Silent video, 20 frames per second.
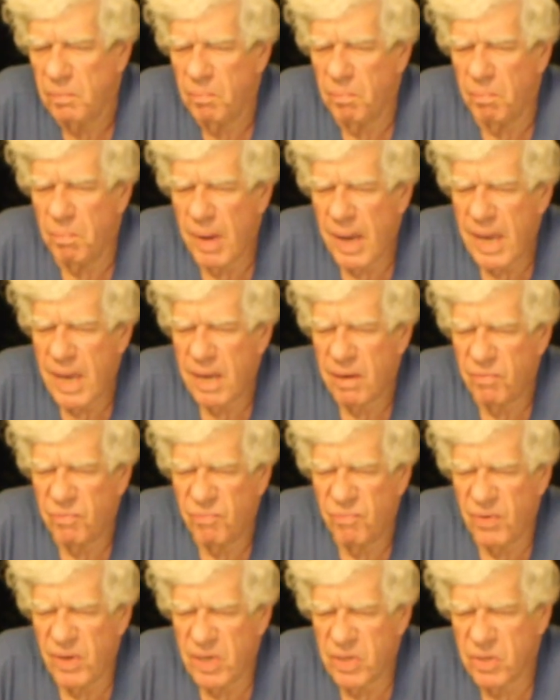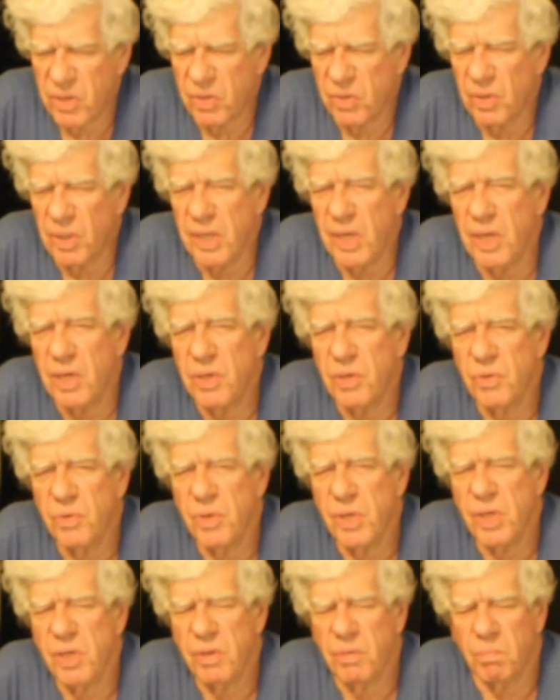bad physical
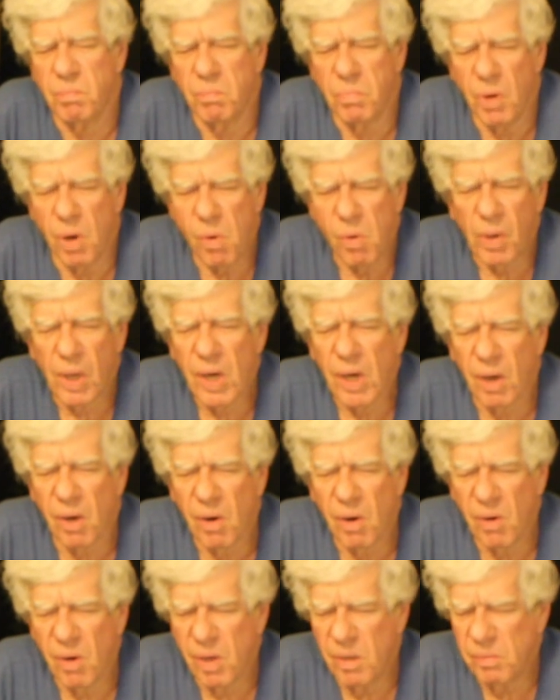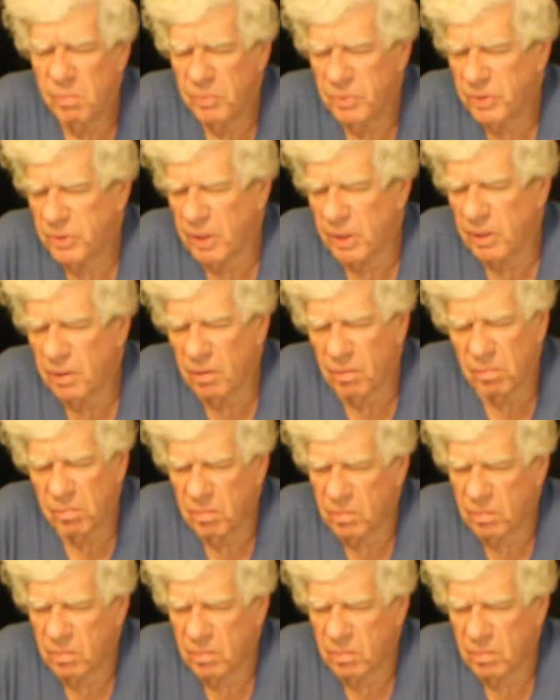injuries, broken arms, and